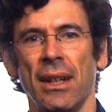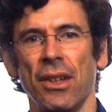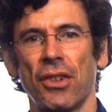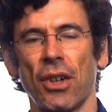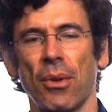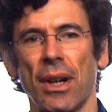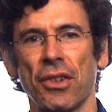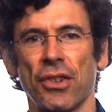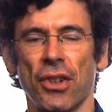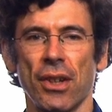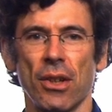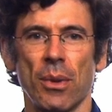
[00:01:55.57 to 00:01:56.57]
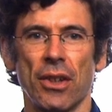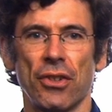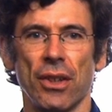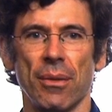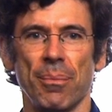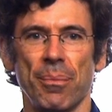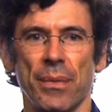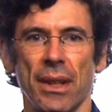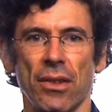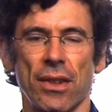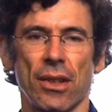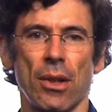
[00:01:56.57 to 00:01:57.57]
So as a starting question,
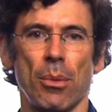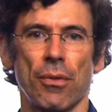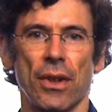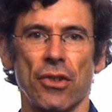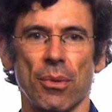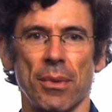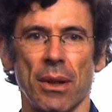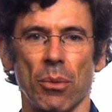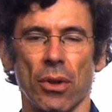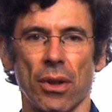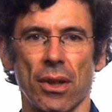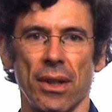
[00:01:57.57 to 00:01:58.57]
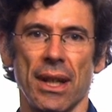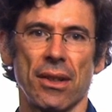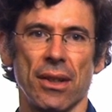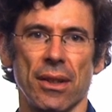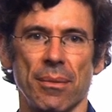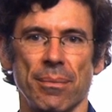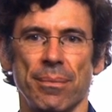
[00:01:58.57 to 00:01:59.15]
is the global friendship network connected?